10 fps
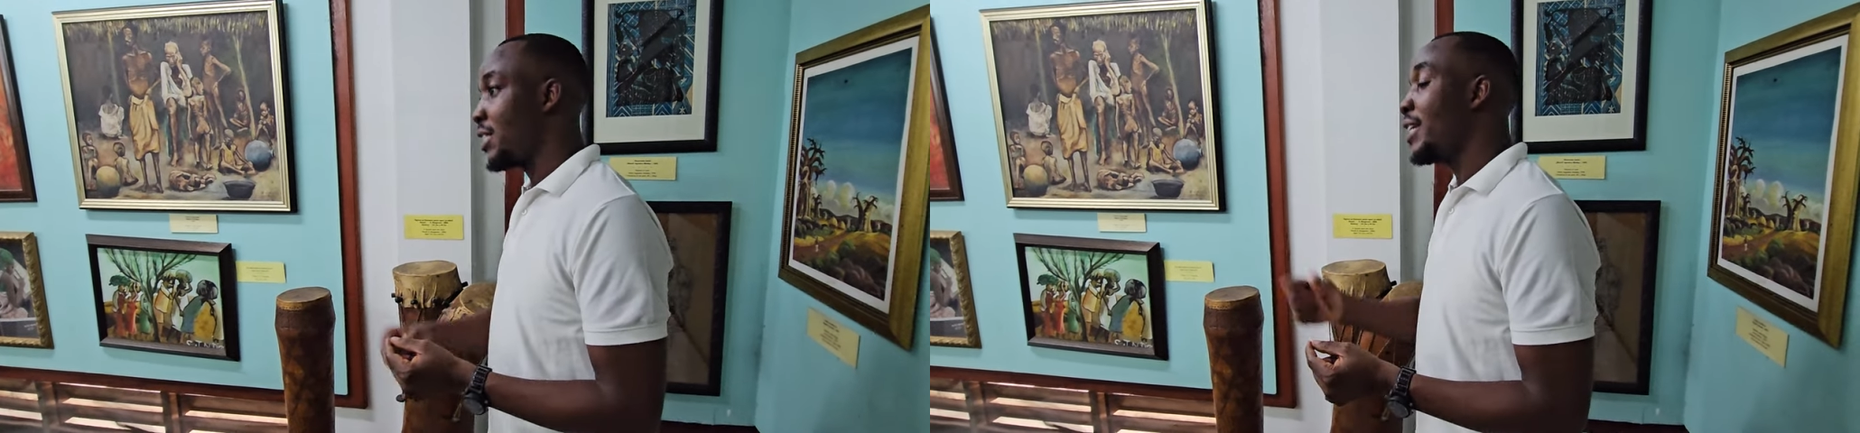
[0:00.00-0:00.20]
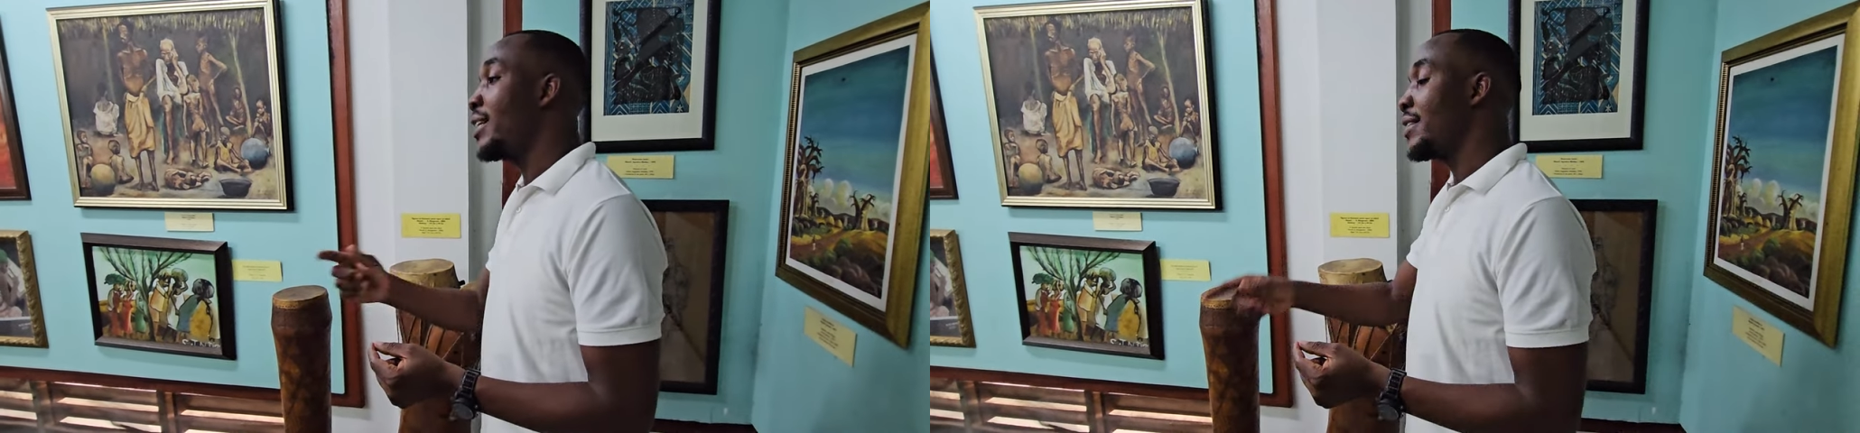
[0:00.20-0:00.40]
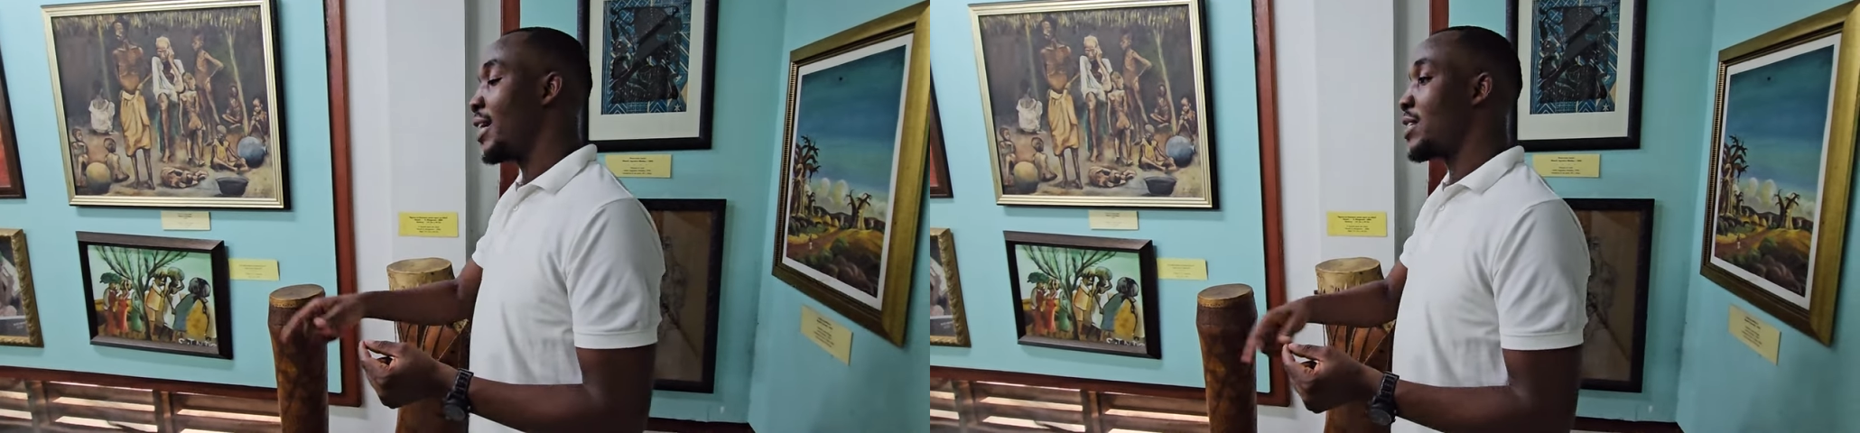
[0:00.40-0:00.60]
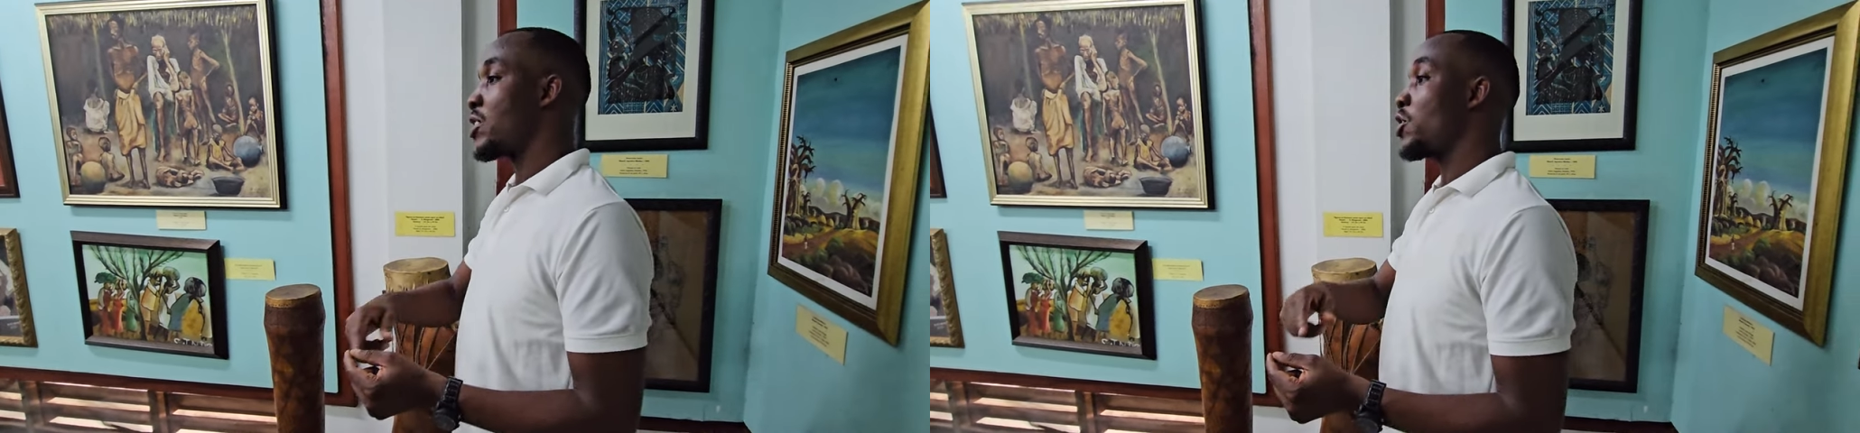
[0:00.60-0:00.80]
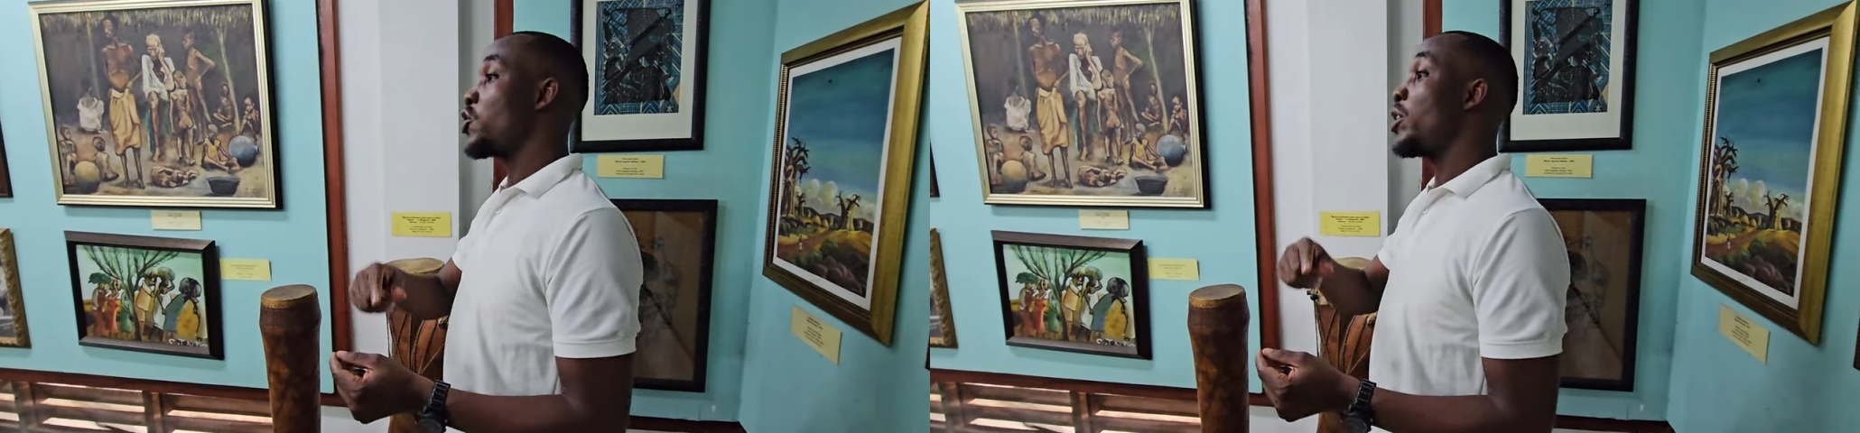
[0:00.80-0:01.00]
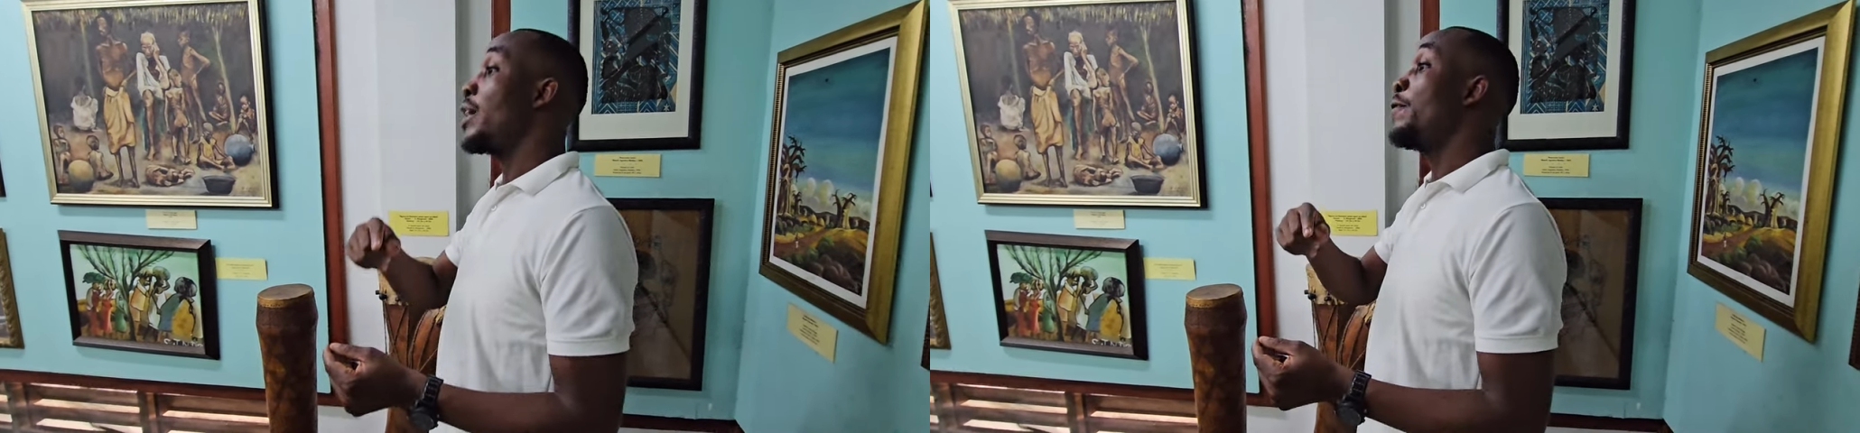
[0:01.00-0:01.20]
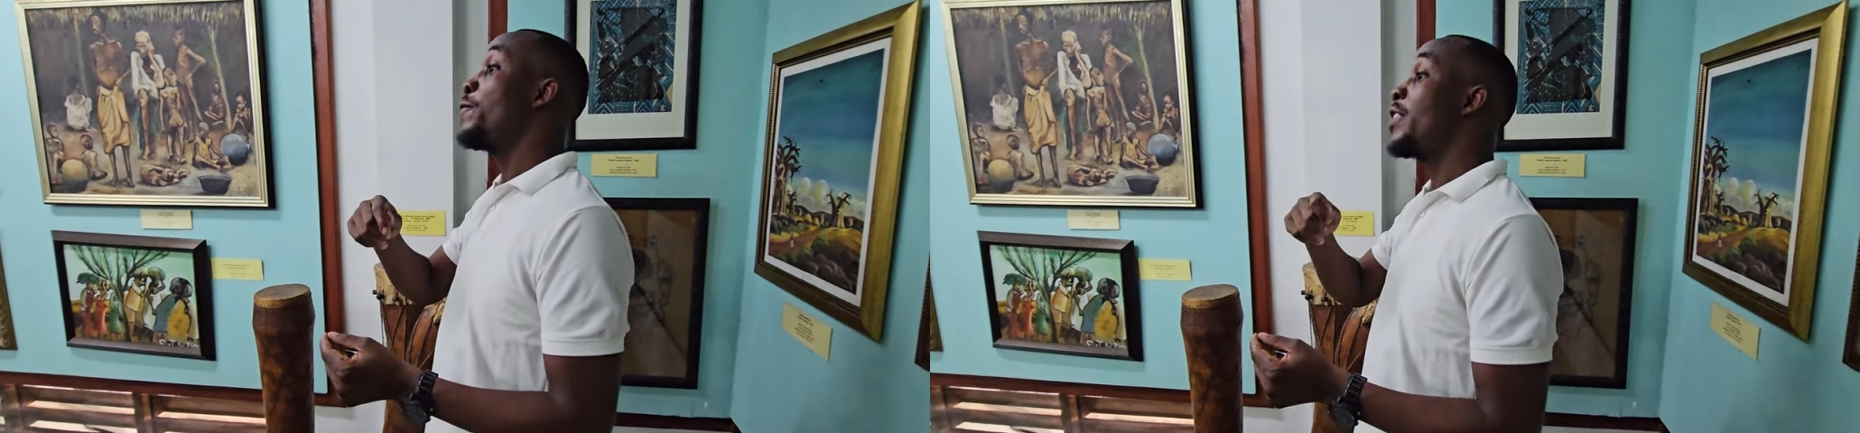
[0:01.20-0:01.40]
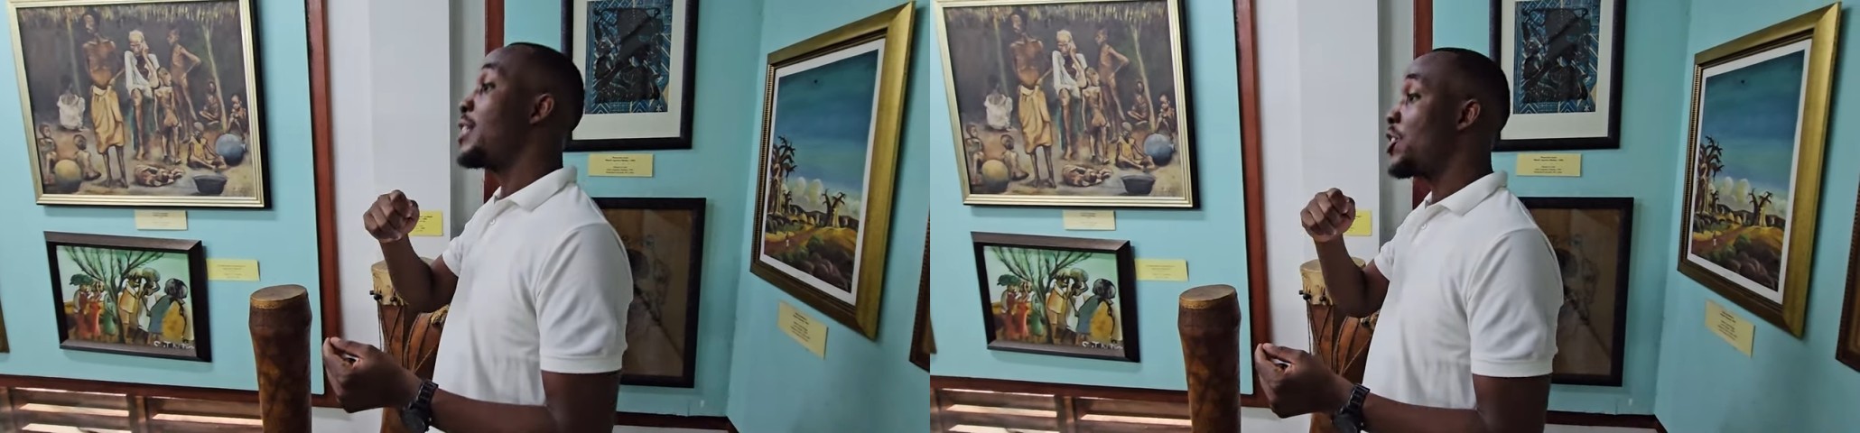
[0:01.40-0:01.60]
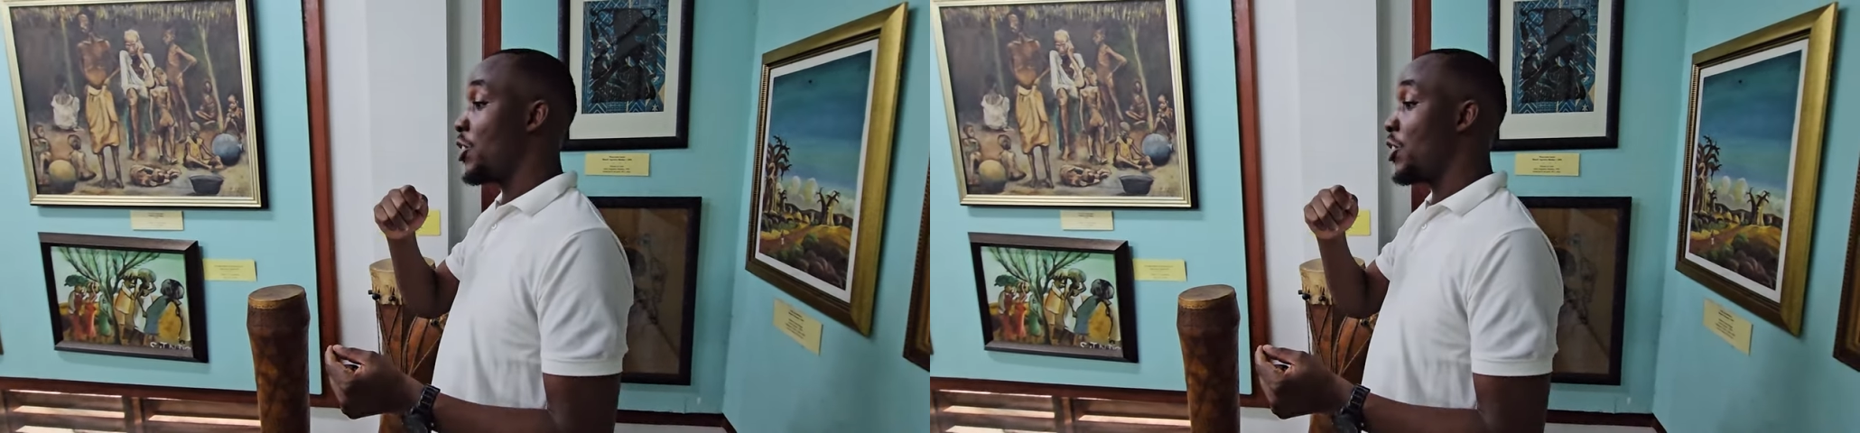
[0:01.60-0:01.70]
Till that, if